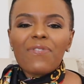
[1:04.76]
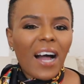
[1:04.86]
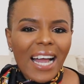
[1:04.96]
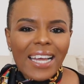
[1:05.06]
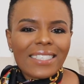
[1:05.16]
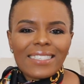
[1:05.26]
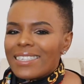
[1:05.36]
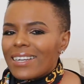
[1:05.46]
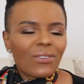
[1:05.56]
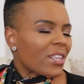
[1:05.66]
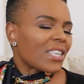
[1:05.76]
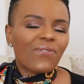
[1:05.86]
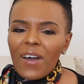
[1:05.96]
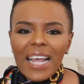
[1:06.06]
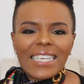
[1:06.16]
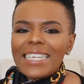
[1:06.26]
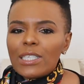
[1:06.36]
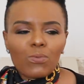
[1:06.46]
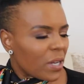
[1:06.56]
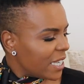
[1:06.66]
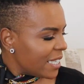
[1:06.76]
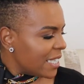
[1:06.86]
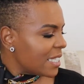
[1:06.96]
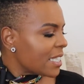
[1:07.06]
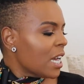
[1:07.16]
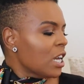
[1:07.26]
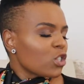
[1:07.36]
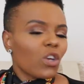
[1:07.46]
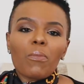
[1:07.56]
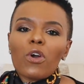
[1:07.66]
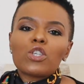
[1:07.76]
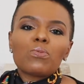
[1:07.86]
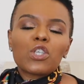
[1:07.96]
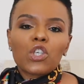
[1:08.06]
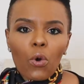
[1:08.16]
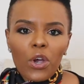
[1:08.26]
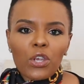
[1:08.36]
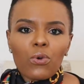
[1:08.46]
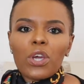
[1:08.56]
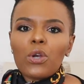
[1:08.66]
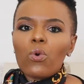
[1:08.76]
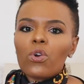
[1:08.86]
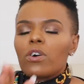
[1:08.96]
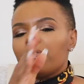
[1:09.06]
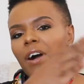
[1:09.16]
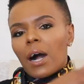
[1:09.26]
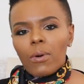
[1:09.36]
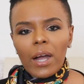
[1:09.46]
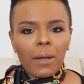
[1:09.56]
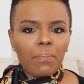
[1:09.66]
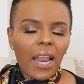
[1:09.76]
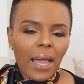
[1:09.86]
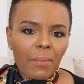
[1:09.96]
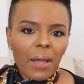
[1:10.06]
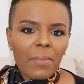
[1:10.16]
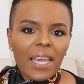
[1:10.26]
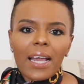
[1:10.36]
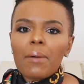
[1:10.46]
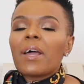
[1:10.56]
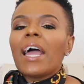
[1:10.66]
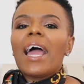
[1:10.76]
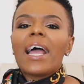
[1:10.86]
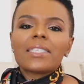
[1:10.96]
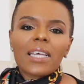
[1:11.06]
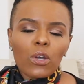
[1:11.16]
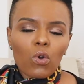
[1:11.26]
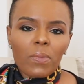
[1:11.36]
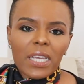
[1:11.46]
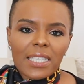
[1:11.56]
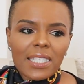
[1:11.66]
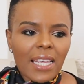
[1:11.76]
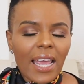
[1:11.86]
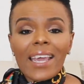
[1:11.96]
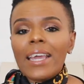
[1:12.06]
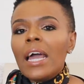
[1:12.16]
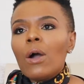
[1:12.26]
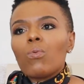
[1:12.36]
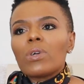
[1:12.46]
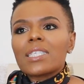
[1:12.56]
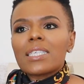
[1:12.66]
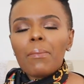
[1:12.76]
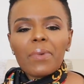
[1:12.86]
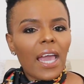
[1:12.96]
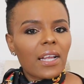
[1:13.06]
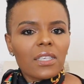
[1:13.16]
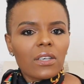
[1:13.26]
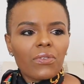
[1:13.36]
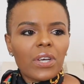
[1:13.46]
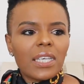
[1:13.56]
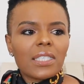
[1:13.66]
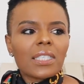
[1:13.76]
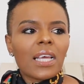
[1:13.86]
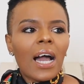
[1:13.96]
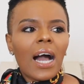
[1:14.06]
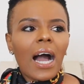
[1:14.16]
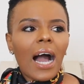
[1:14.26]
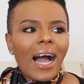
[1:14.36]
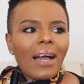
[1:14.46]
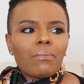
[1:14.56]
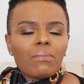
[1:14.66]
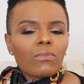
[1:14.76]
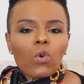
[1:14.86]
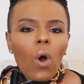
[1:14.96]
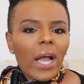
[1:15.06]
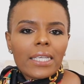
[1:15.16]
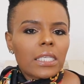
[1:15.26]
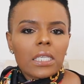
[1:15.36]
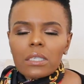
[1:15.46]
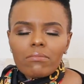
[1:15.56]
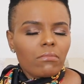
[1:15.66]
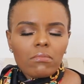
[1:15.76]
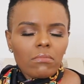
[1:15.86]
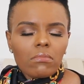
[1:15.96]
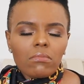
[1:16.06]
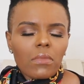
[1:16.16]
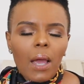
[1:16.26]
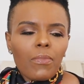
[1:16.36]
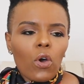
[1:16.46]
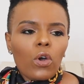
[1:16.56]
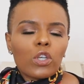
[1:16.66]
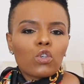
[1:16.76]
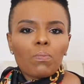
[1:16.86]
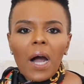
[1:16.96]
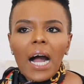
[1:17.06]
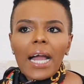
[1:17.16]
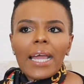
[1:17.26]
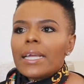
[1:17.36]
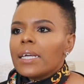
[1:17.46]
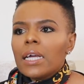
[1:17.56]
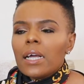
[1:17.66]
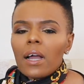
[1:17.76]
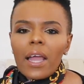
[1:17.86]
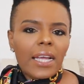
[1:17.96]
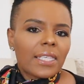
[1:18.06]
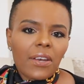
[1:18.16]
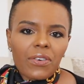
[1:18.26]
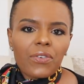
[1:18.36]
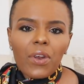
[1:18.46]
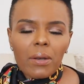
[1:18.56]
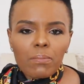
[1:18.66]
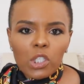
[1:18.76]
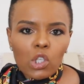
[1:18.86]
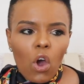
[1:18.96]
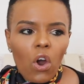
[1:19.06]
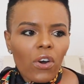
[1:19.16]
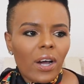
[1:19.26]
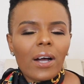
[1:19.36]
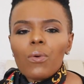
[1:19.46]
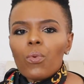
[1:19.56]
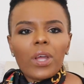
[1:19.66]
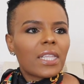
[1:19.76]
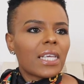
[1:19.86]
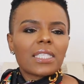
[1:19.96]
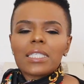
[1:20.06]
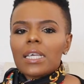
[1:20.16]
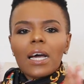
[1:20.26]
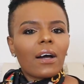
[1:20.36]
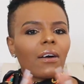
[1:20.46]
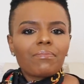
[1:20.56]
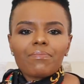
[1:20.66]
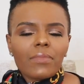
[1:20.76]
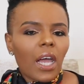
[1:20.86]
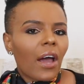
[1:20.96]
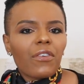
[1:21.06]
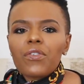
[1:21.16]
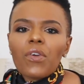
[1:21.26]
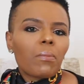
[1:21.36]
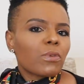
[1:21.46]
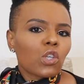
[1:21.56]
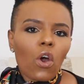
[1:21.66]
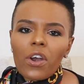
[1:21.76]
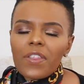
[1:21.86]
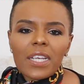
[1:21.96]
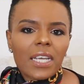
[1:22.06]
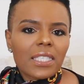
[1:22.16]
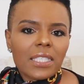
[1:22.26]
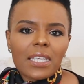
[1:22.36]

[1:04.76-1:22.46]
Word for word: fine. You know, that's fine, these what it is. So I'm going to be showing you in order of how I apply my makeup, as I normally say. With some categories, I'm not going to buy a 800 rand mascara when there's a 100 rand mascara that does the